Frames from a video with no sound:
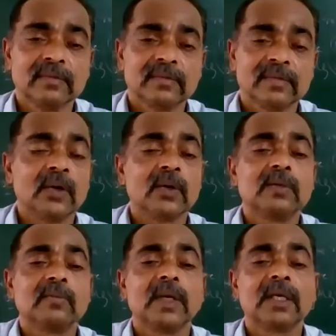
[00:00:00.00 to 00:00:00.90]
They
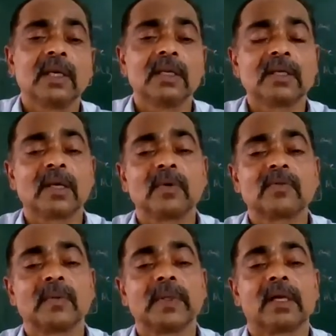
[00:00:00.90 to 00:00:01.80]
don't make any type of
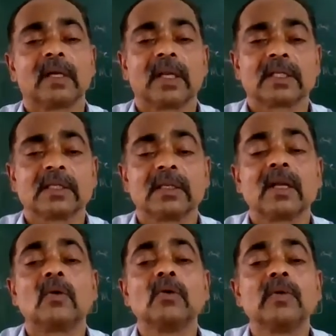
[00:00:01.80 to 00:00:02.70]
chemical reaction. Then
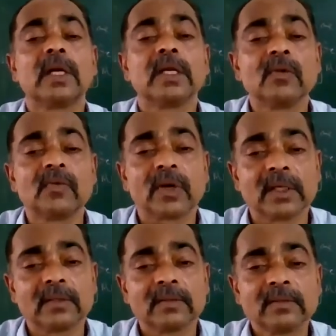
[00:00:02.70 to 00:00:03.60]
how do we identify
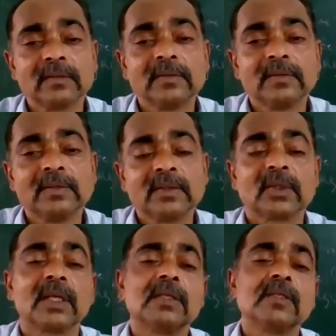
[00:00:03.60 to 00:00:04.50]
it? So
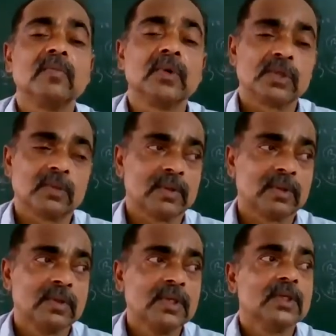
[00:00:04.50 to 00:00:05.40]
that is impossible.
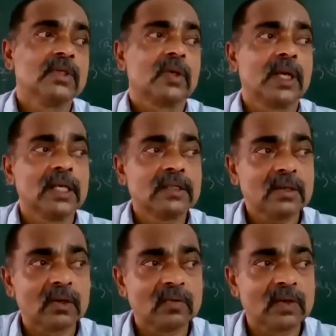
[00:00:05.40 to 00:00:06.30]
So later
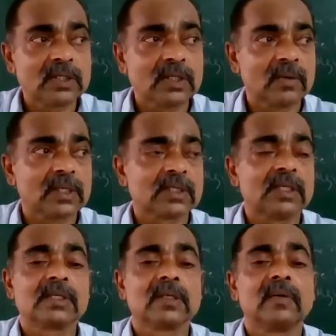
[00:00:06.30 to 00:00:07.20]
onwards, it was
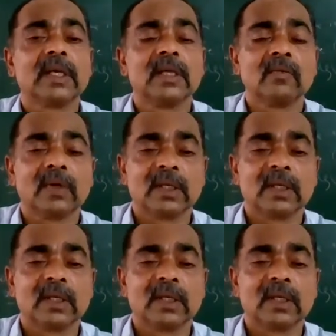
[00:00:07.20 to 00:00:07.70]
discovered and